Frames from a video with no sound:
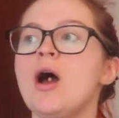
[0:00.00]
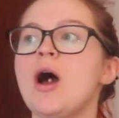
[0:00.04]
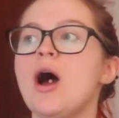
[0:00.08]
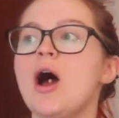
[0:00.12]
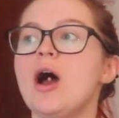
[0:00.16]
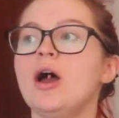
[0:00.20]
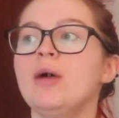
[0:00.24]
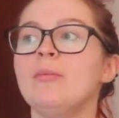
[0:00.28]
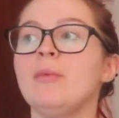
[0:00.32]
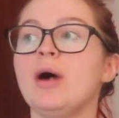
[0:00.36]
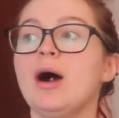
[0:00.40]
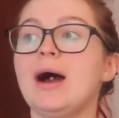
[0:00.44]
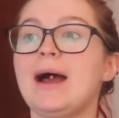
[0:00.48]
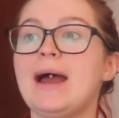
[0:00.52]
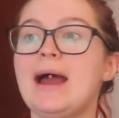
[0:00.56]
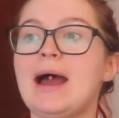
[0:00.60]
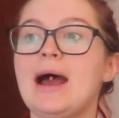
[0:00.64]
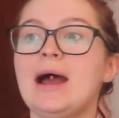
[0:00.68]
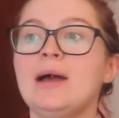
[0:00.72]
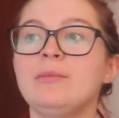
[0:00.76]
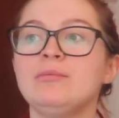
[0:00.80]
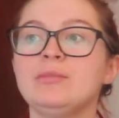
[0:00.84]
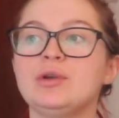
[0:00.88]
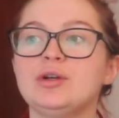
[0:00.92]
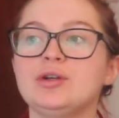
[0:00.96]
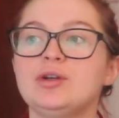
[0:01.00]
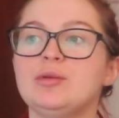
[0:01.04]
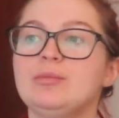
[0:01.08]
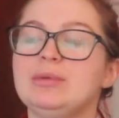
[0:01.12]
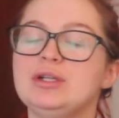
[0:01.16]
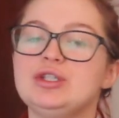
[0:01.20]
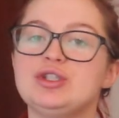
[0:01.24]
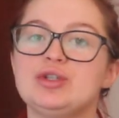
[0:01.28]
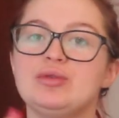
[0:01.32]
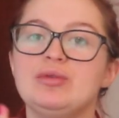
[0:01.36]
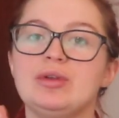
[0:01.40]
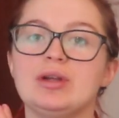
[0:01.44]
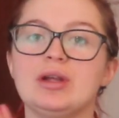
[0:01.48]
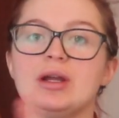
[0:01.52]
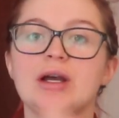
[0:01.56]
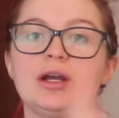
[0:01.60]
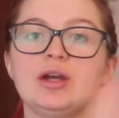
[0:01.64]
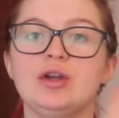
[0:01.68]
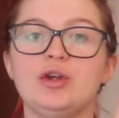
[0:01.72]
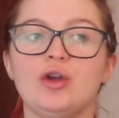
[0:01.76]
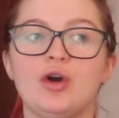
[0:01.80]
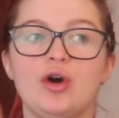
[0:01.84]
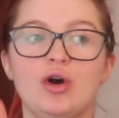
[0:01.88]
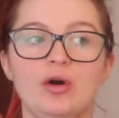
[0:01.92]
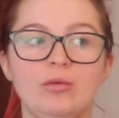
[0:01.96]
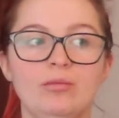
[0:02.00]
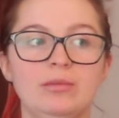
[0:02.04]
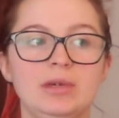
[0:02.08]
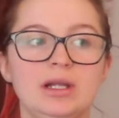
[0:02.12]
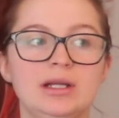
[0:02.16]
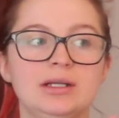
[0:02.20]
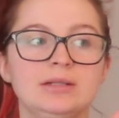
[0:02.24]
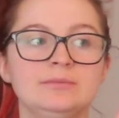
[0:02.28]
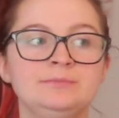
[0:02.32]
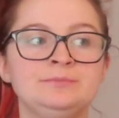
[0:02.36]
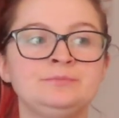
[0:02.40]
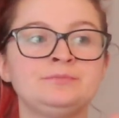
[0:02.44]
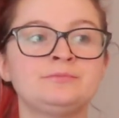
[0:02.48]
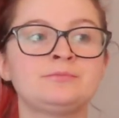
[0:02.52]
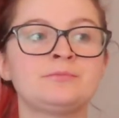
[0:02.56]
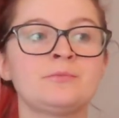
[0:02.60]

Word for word: I am going to be doing like an omelette,